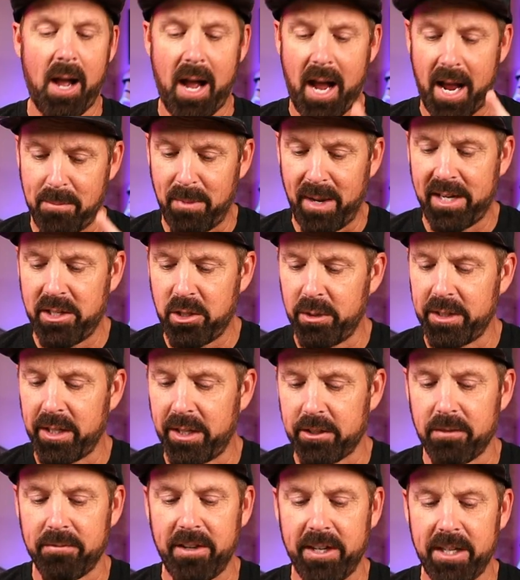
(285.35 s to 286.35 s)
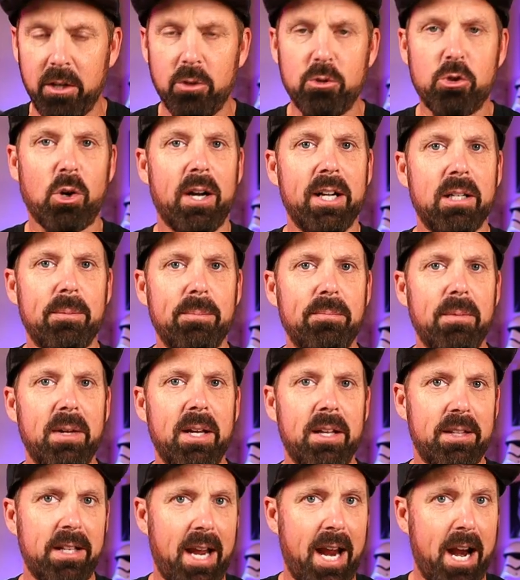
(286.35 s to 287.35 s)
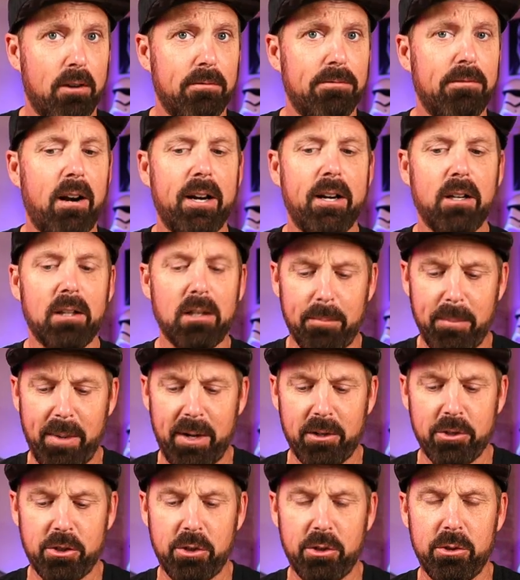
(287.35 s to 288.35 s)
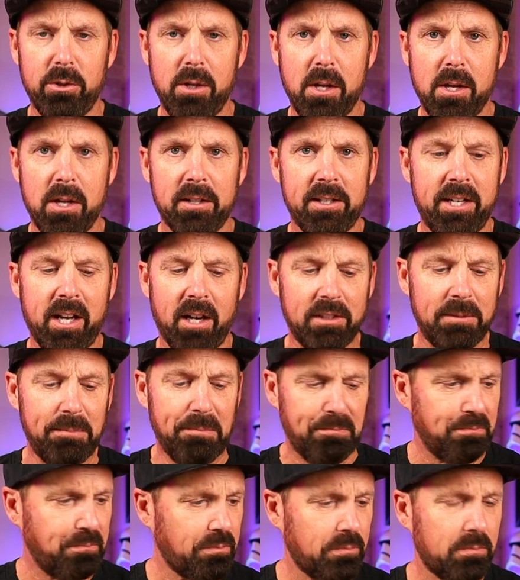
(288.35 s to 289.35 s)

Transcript: I may do another video trying them in the air fryer compared to the oven.